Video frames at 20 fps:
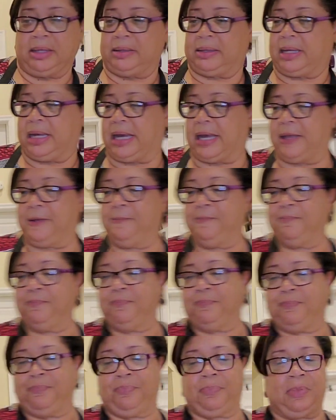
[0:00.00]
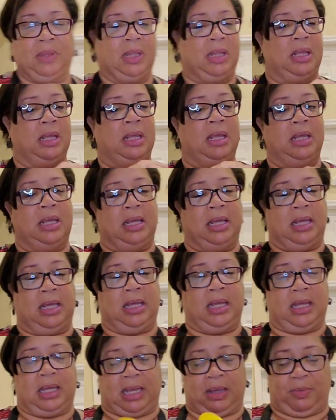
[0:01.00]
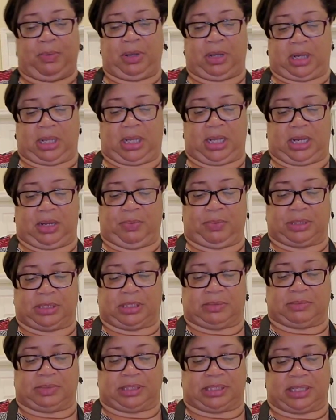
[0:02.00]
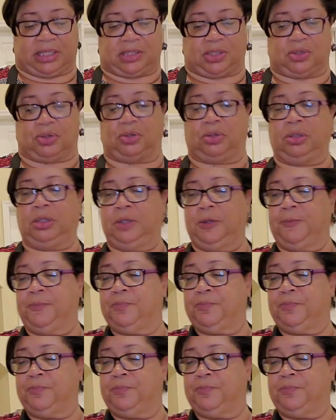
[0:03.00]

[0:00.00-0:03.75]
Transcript: Okay? And we're gonna hit it with some Sazon.